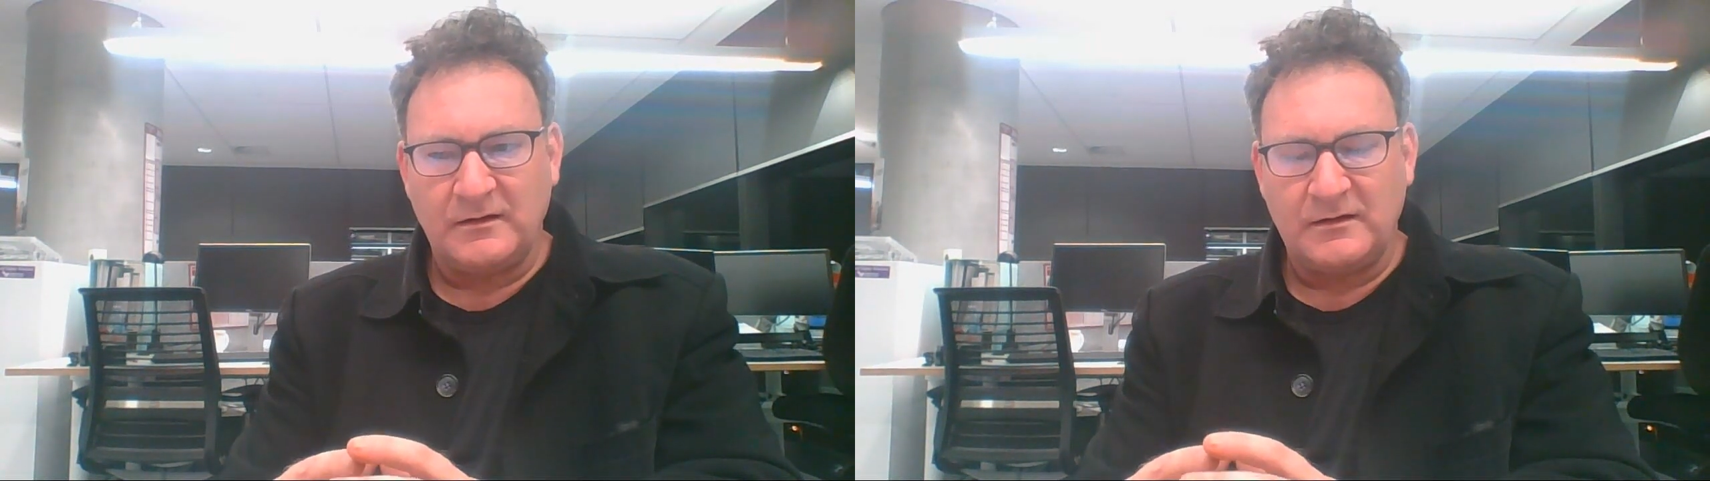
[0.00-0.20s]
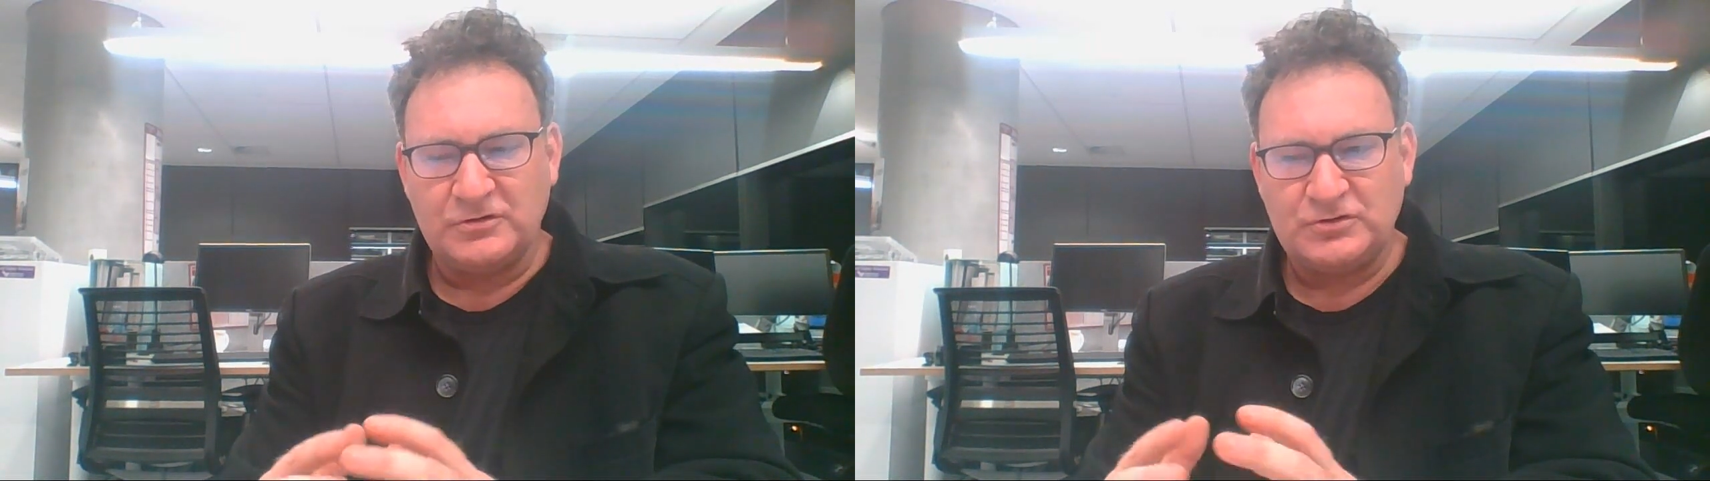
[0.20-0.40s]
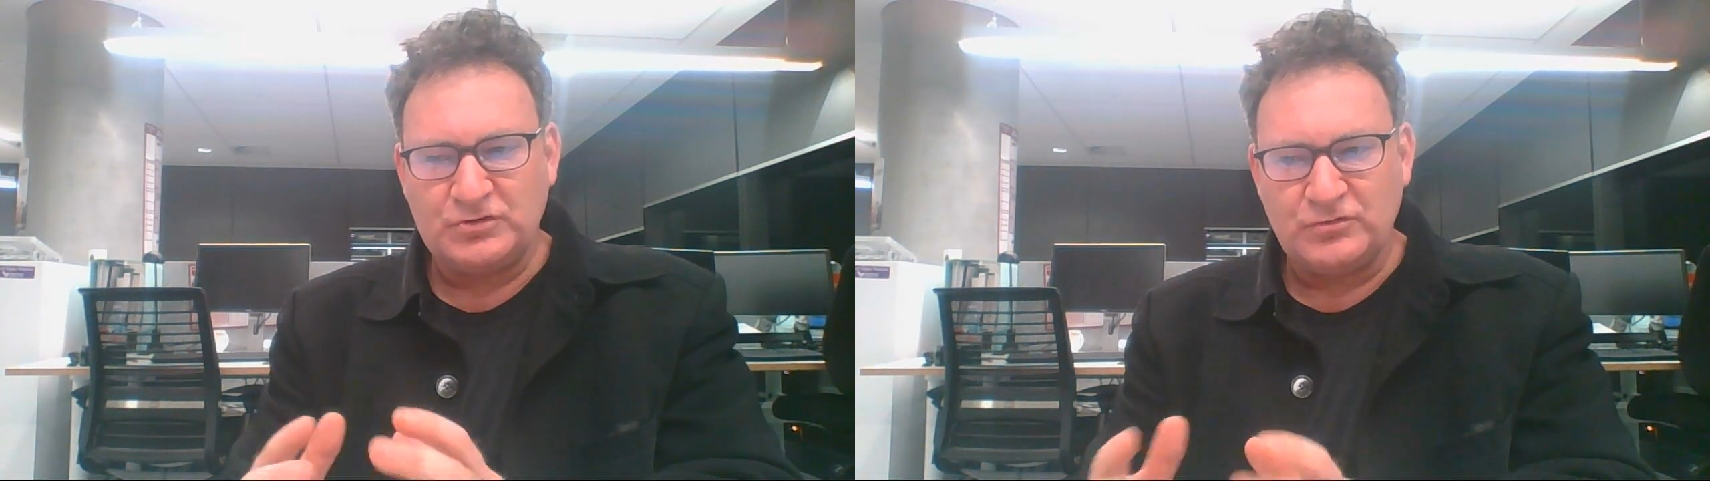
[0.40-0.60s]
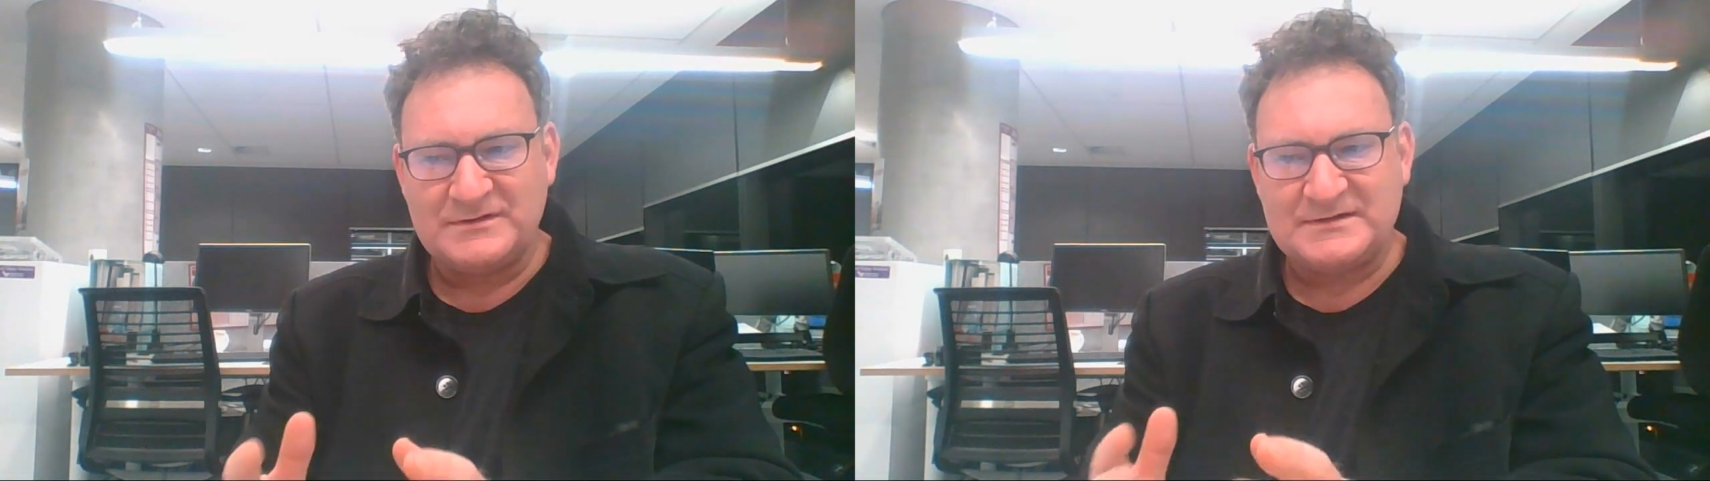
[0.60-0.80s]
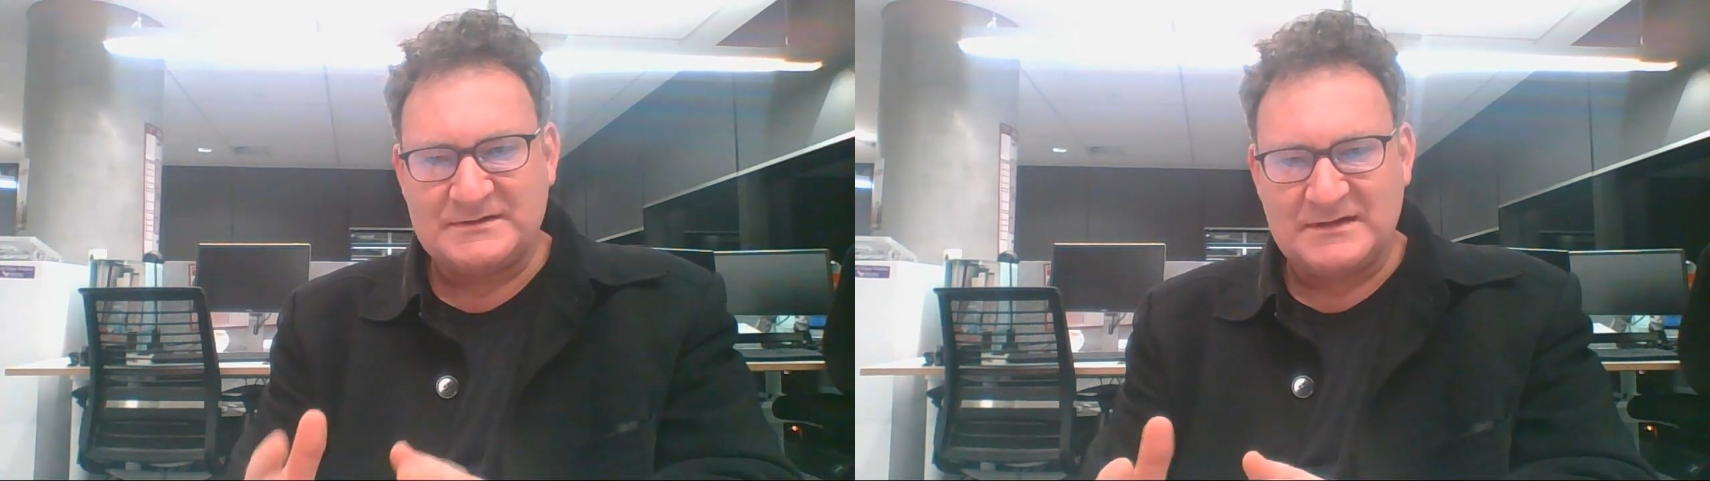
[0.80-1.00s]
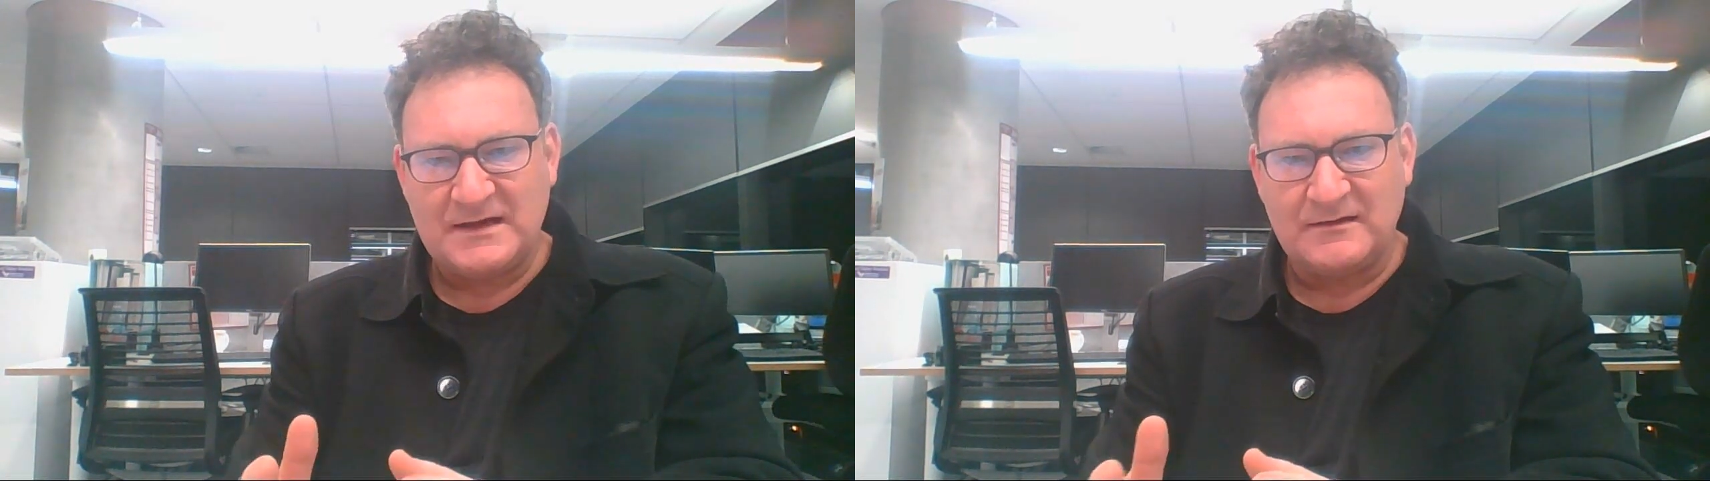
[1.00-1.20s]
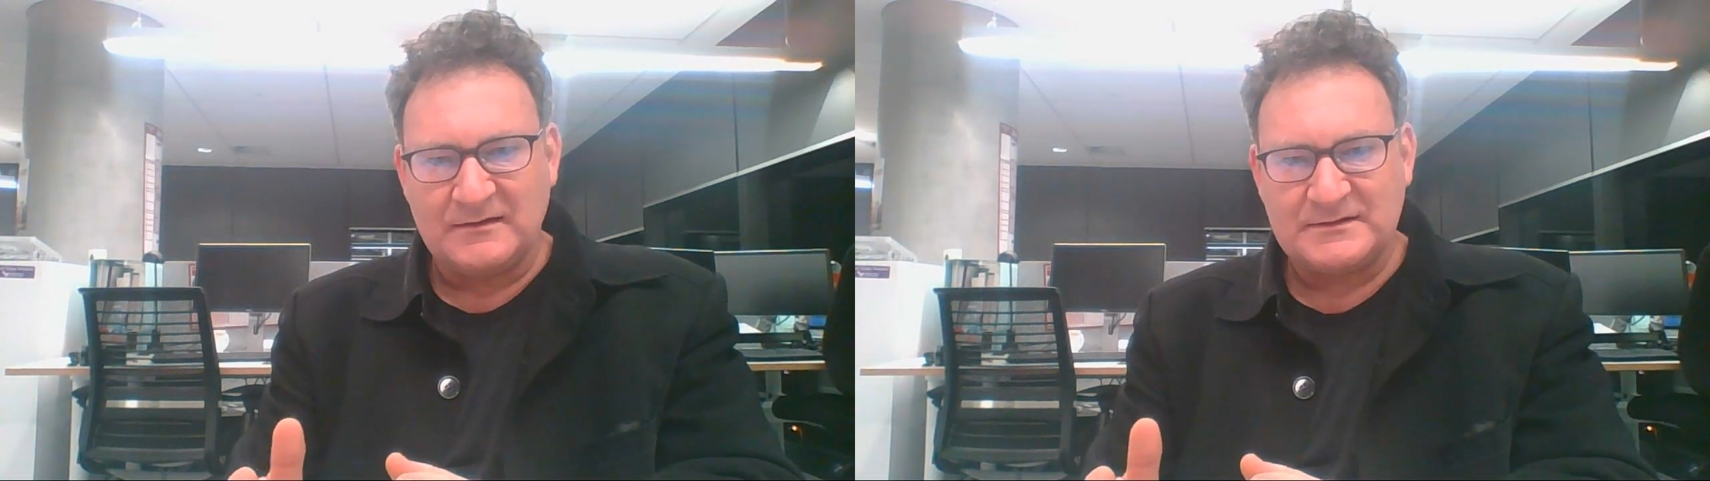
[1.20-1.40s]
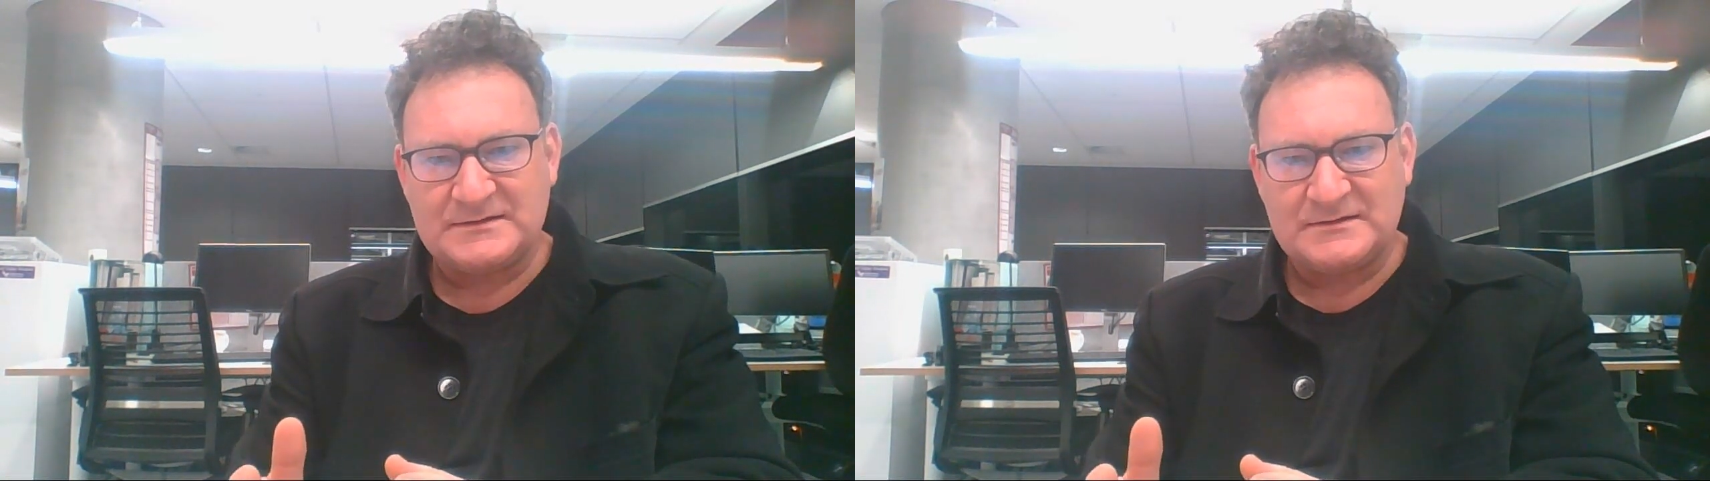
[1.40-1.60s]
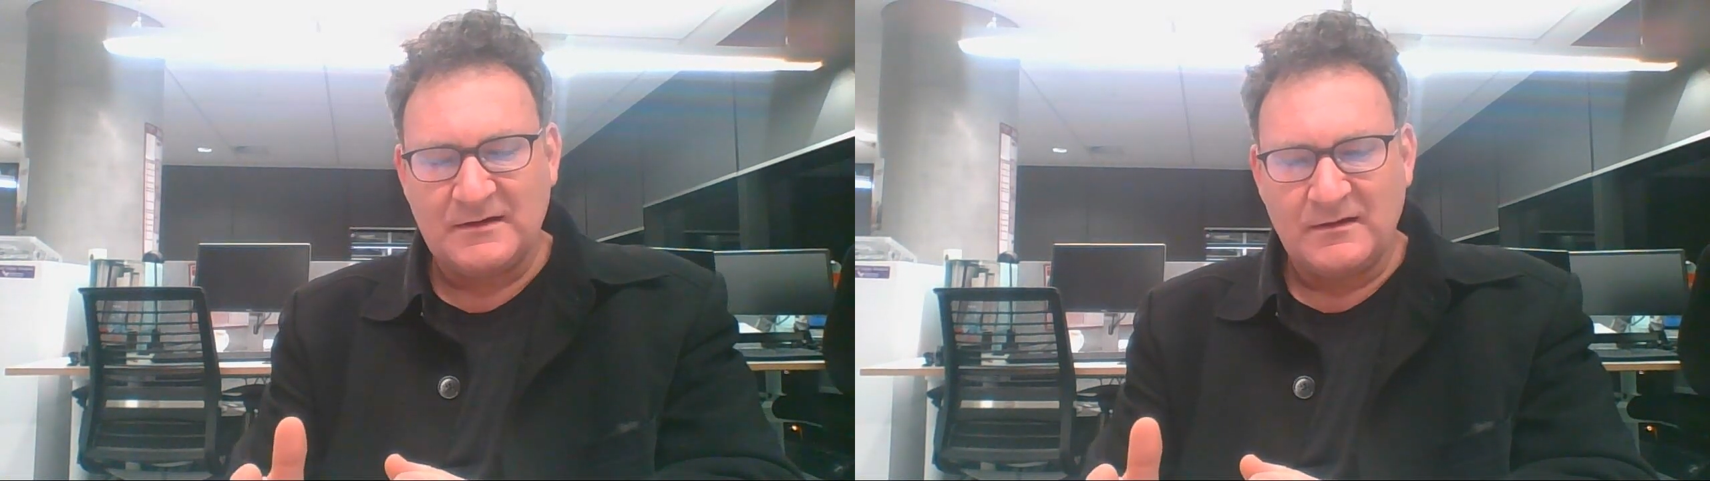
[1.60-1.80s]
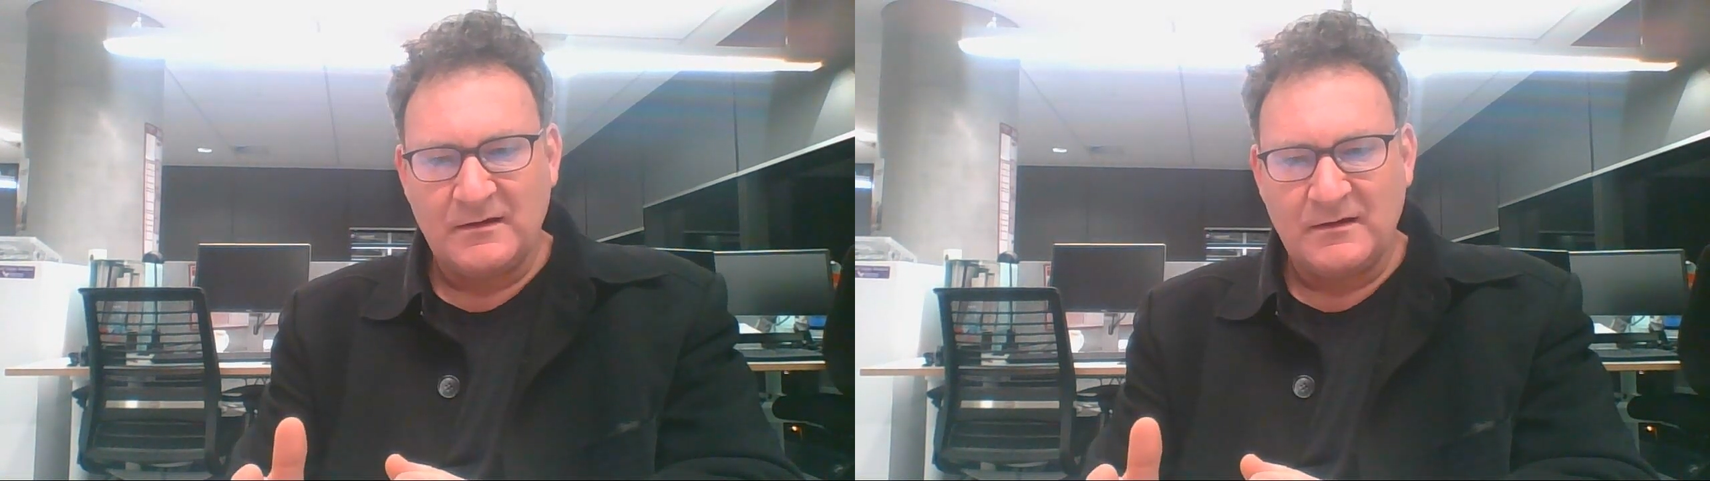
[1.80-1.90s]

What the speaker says: you should see this